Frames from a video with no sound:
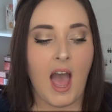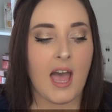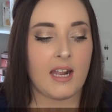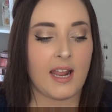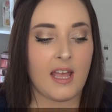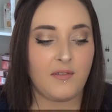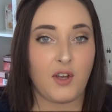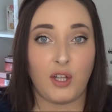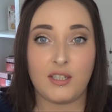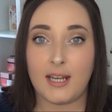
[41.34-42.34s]
and I have
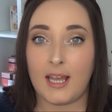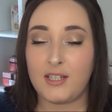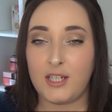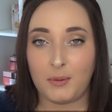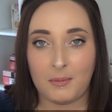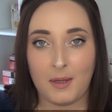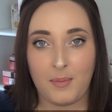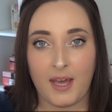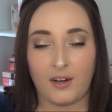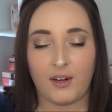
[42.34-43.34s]
gotten to get to know it a
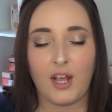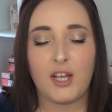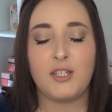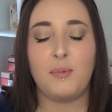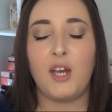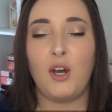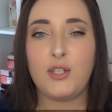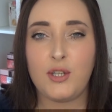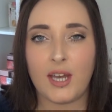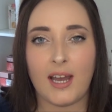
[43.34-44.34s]
bit better. So
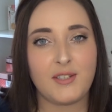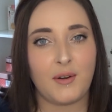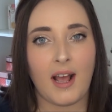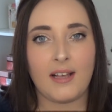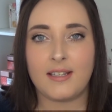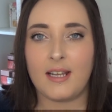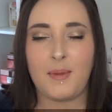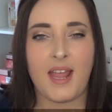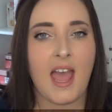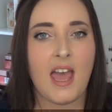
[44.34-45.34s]
because you guys are
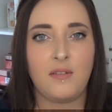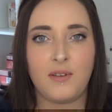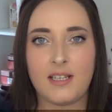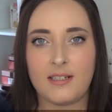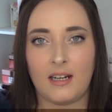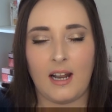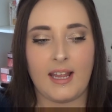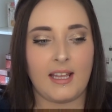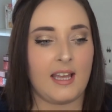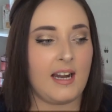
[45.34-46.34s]
asking me if I still
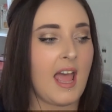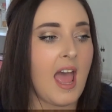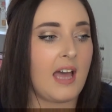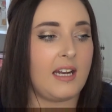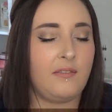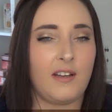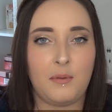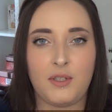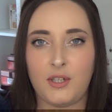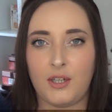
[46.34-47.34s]
like it and if I
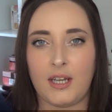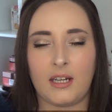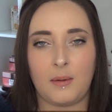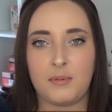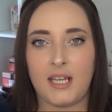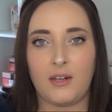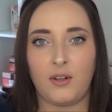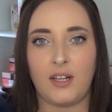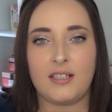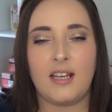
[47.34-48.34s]
would do an update
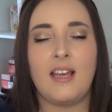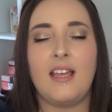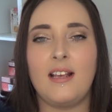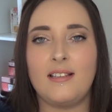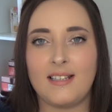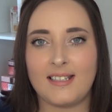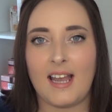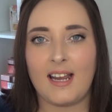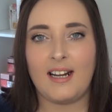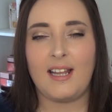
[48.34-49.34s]
on it, this is
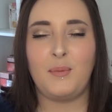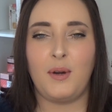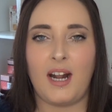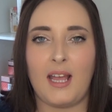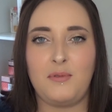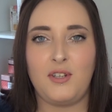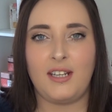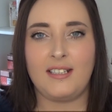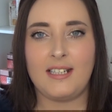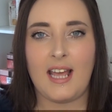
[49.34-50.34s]
exactly what I'm
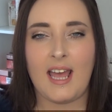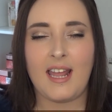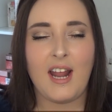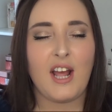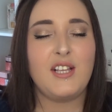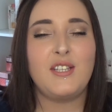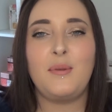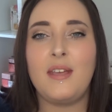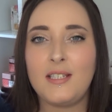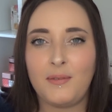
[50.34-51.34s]
doing today.
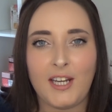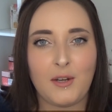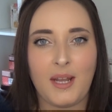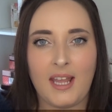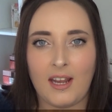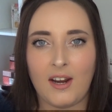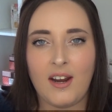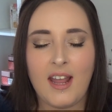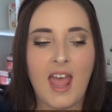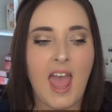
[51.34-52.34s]
So this video
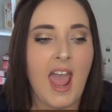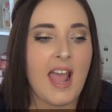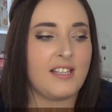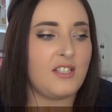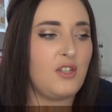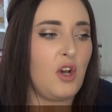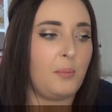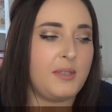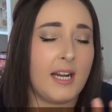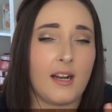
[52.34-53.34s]
here, it's
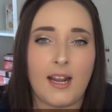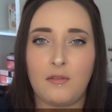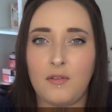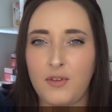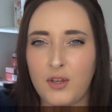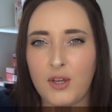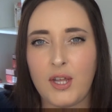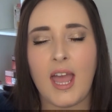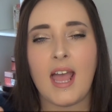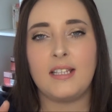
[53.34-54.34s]
not particularly a
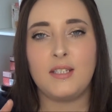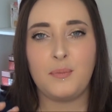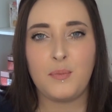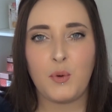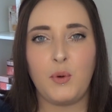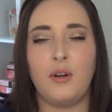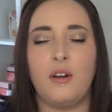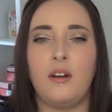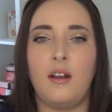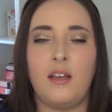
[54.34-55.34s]
review, it's
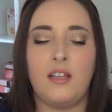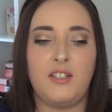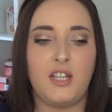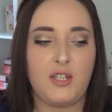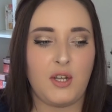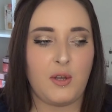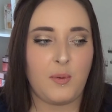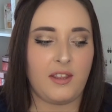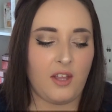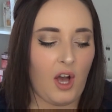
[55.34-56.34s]
more to do
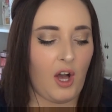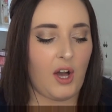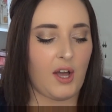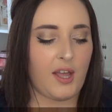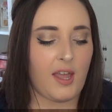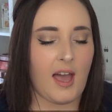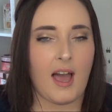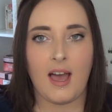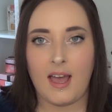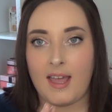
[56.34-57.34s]
with how
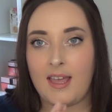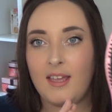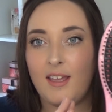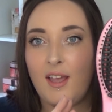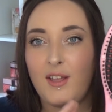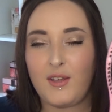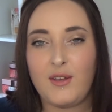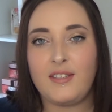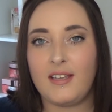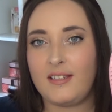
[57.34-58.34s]
I
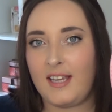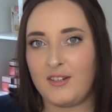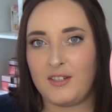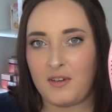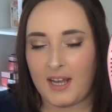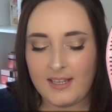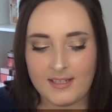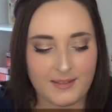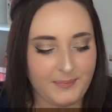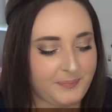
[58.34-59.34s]
use this here
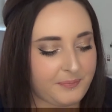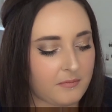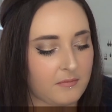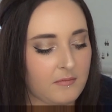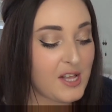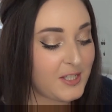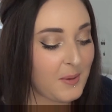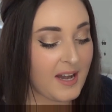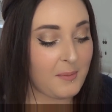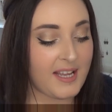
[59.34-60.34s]
device. So
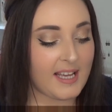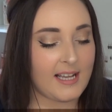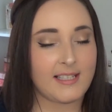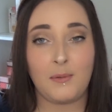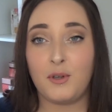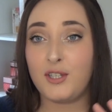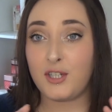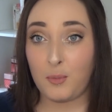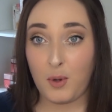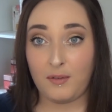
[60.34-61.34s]
anyway guys, I'm going to
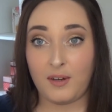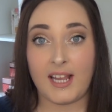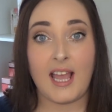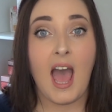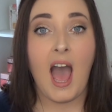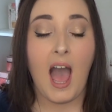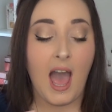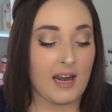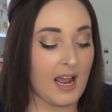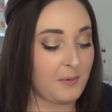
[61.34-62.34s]
stop waffling
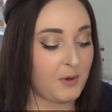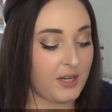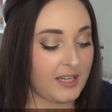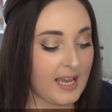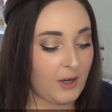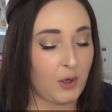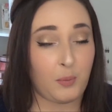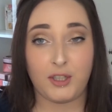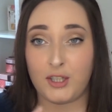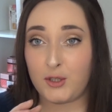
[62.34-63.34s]
and I'm going to get on
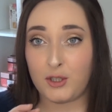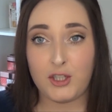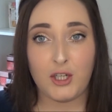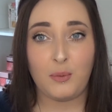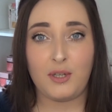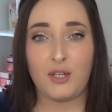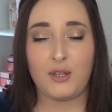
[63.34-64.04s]
with just sort of showing